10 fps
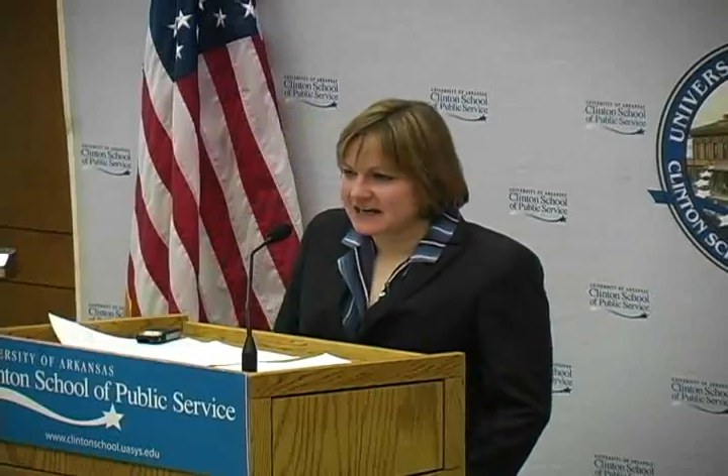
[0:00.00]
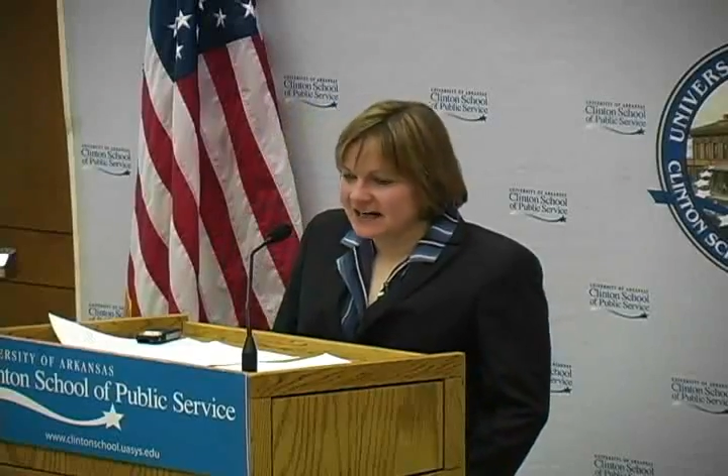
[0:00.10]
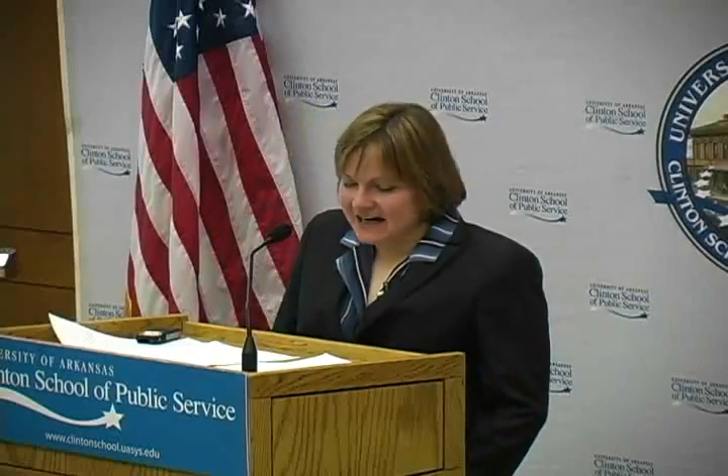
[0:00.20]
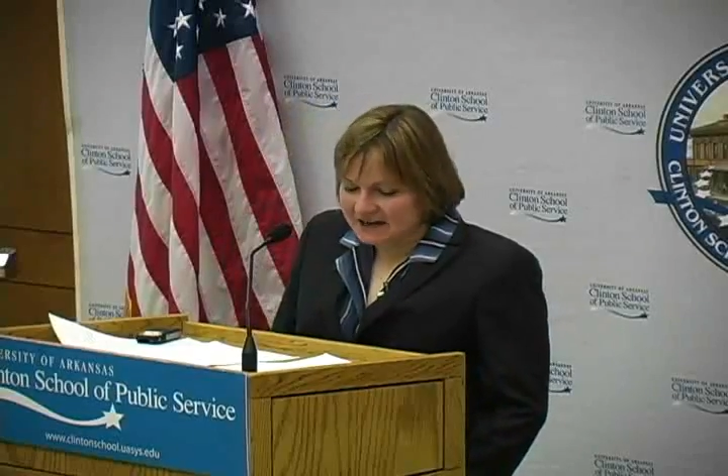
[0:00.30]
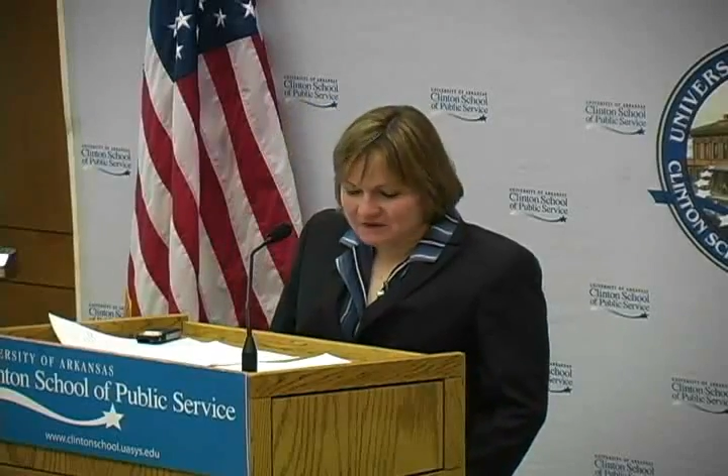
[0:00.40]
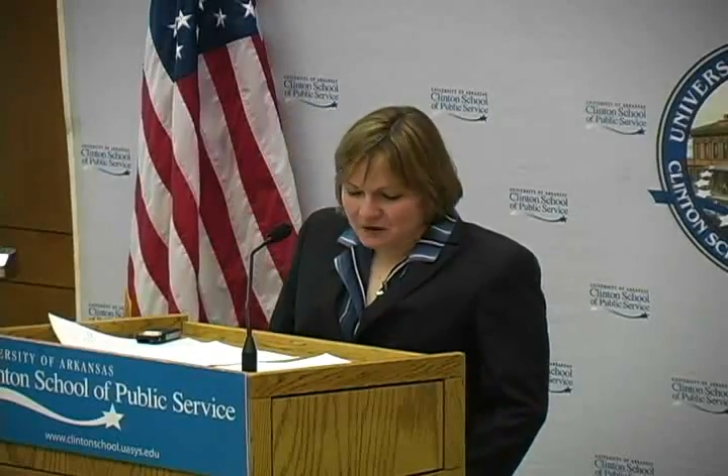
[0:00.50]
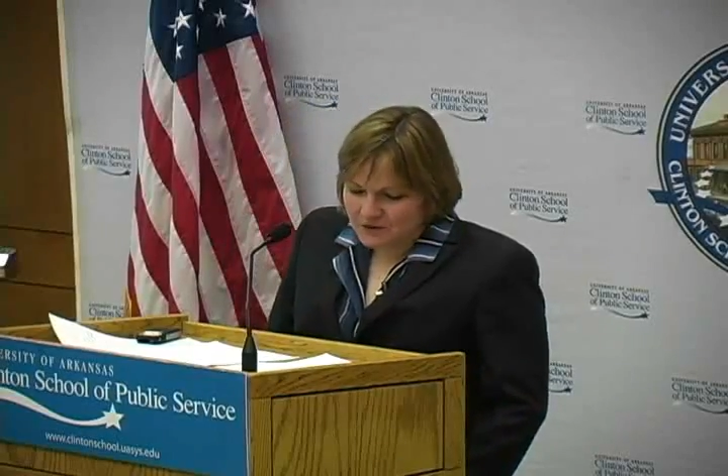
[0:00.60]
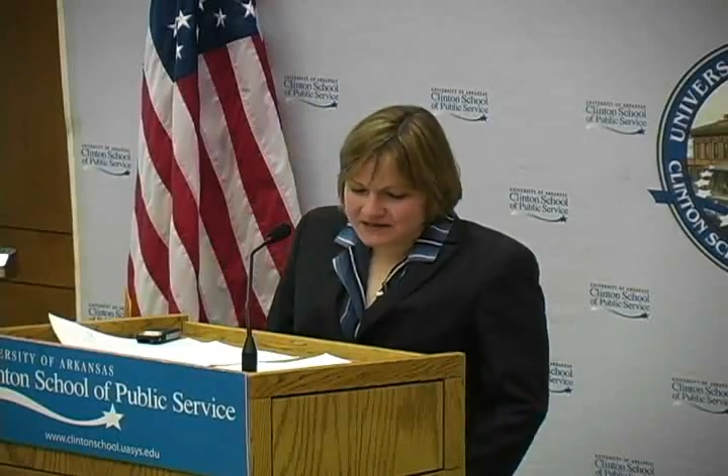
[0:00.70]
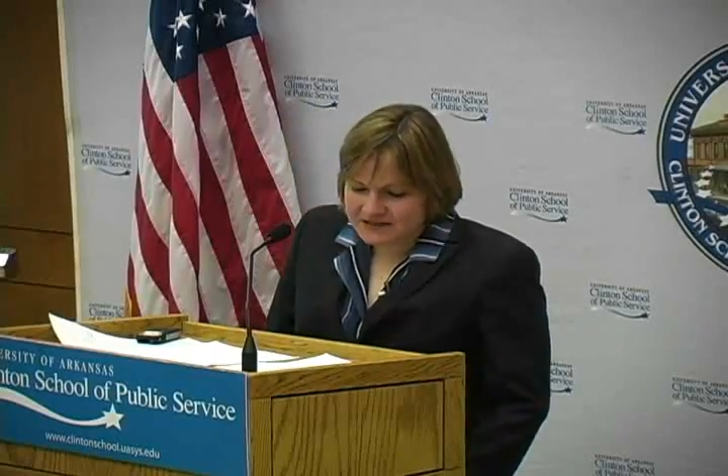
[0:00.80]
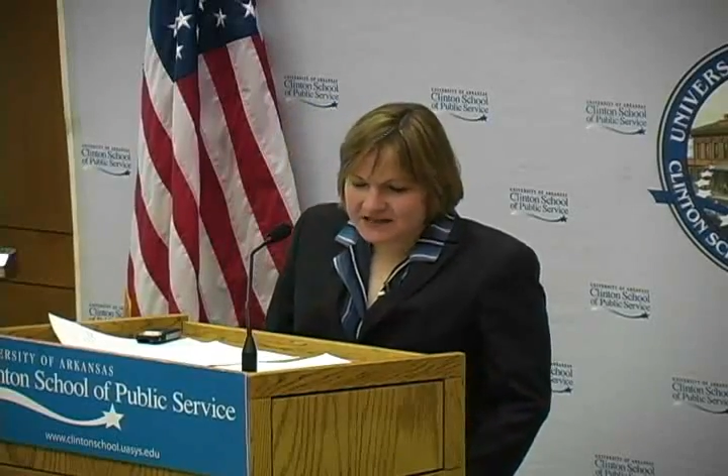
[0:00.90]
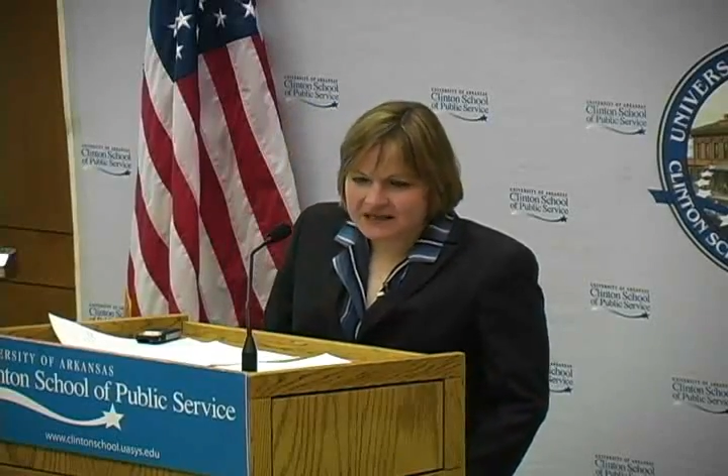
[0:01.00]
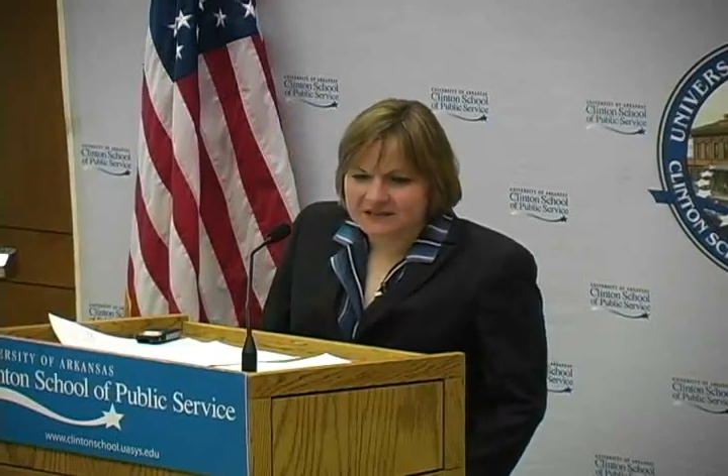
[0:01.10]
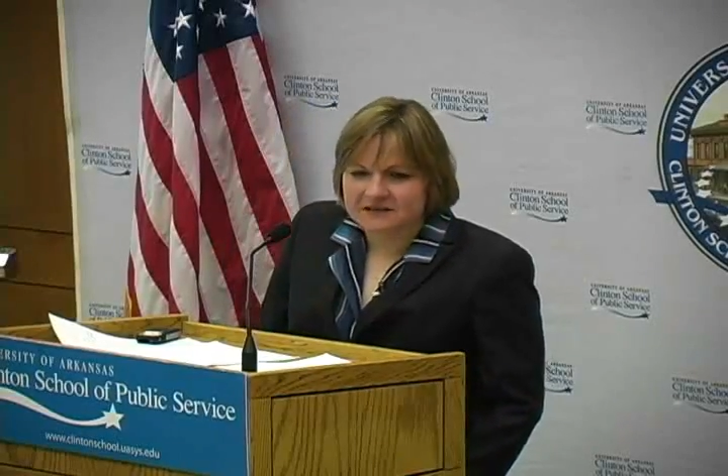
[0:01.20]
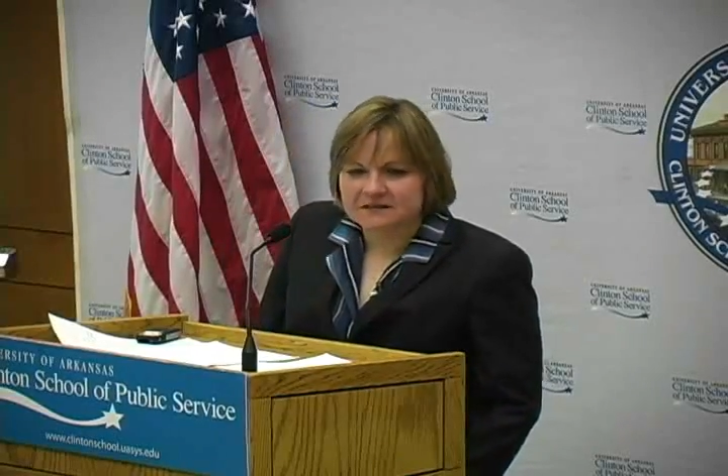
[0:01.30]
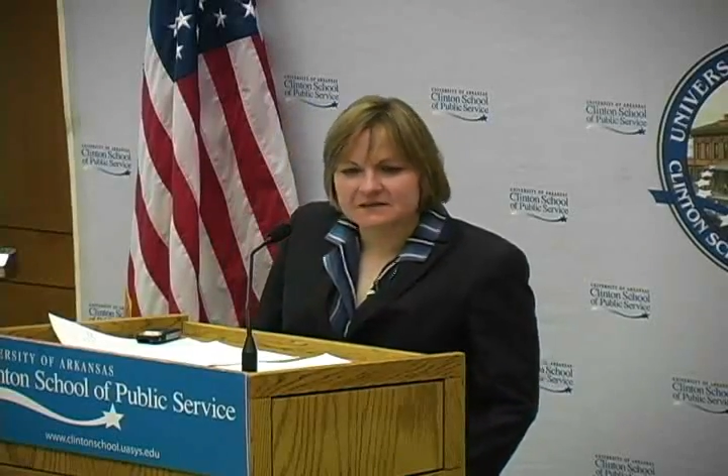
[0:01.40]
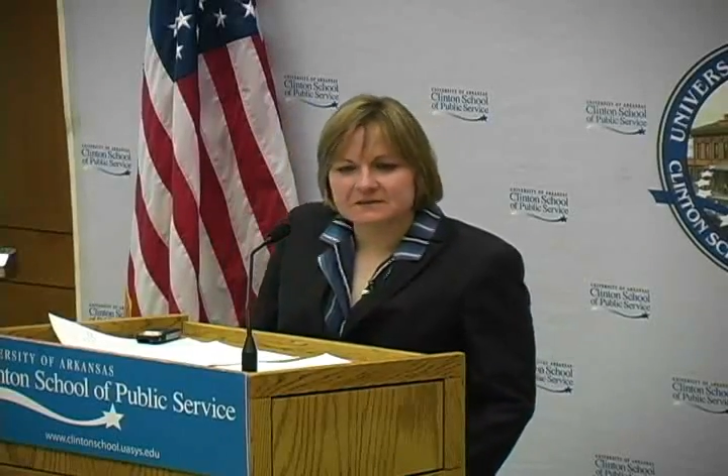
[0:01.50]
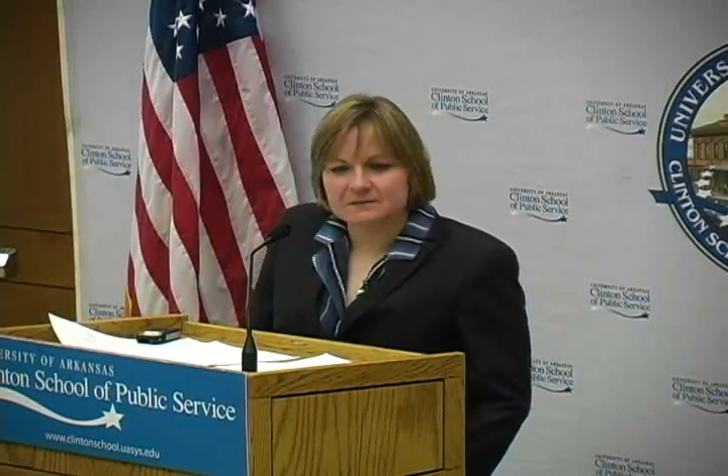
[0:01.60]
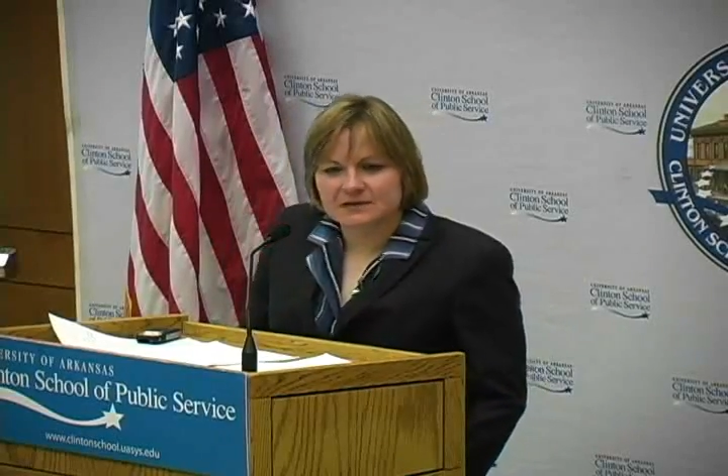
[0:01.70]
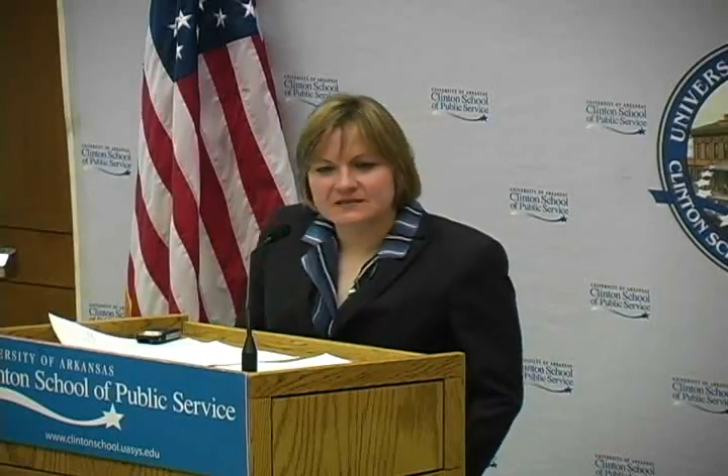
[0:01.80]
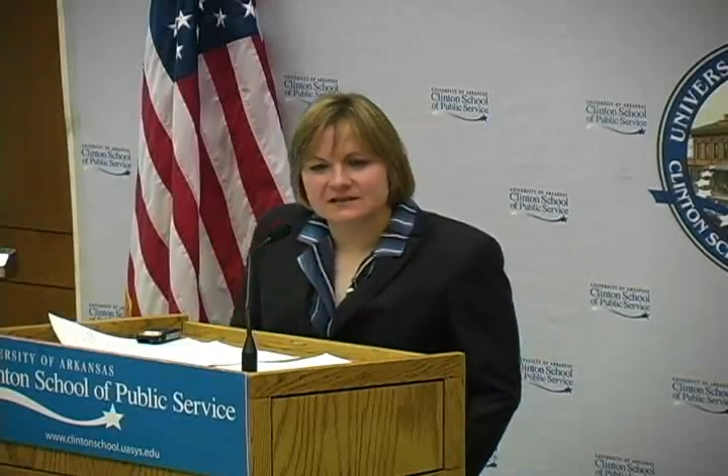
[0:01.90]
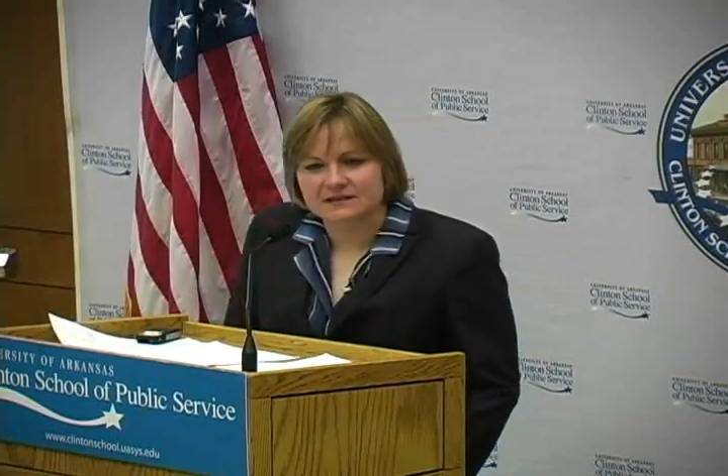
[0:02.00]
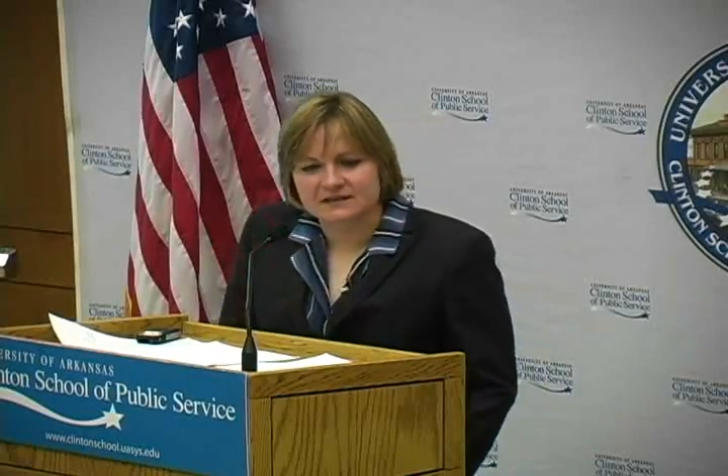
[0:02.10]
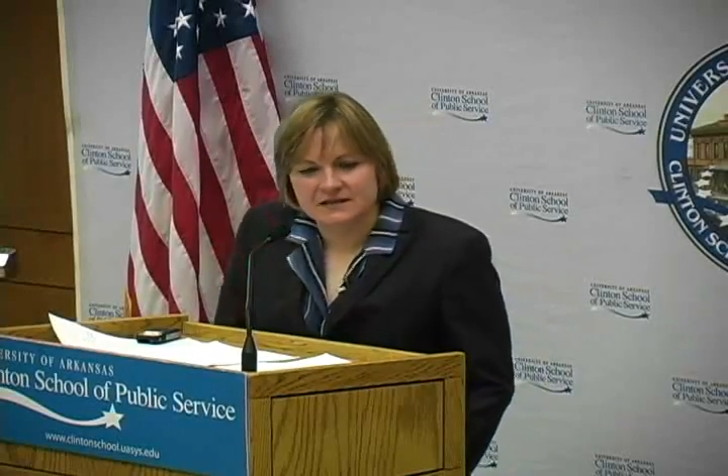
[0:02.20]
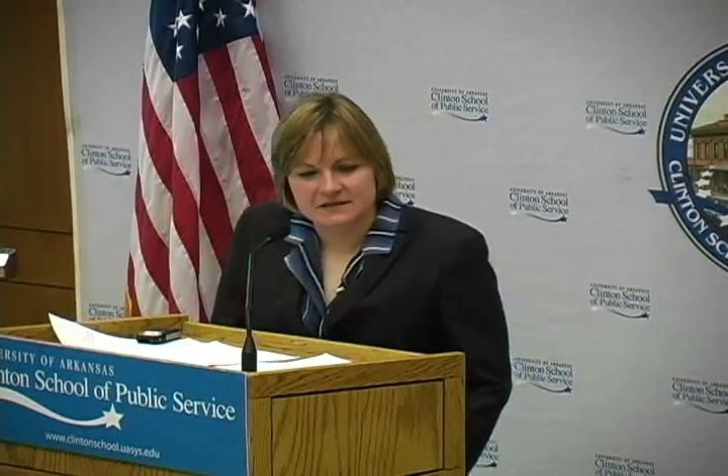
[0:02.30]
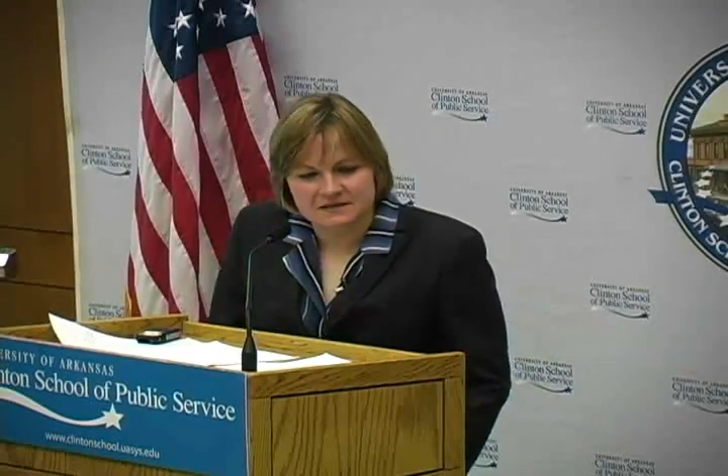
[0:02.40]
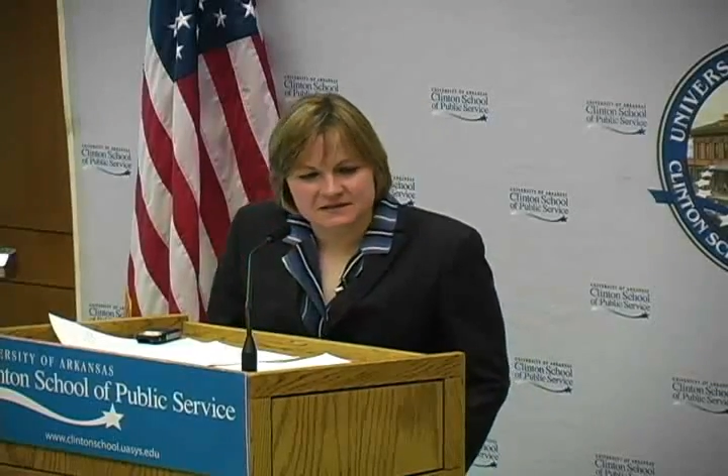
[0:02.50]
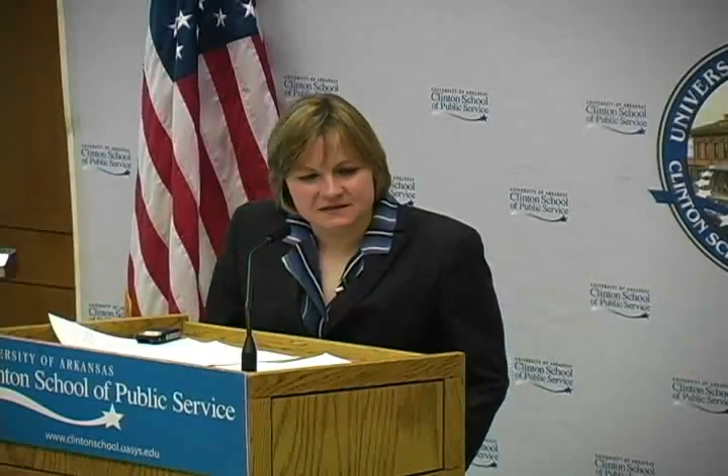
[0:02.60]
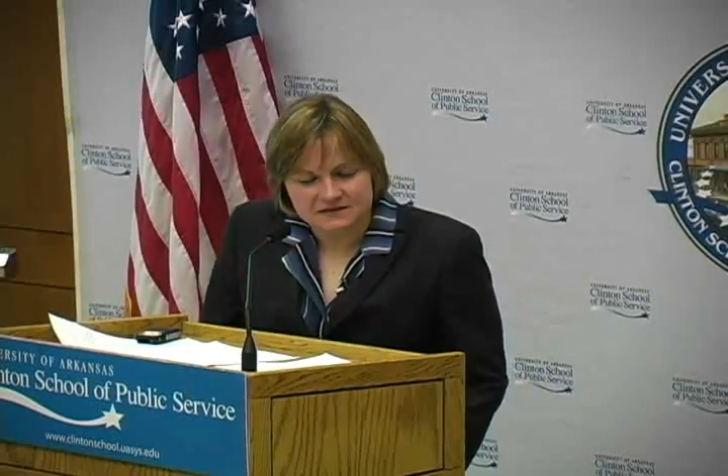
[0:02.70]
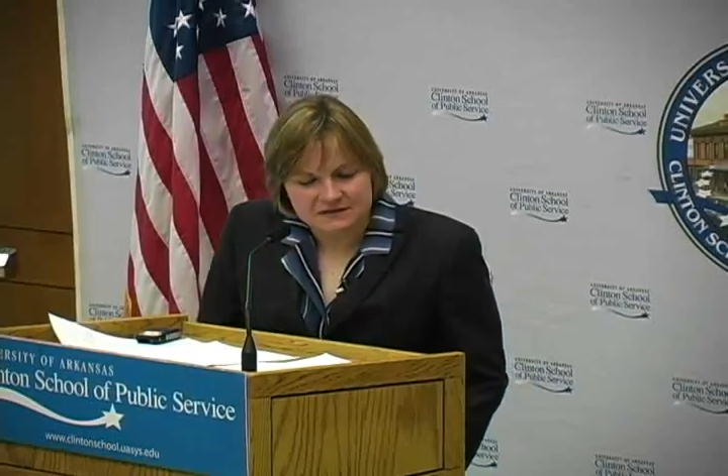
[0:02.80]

I've always taken President Clinton's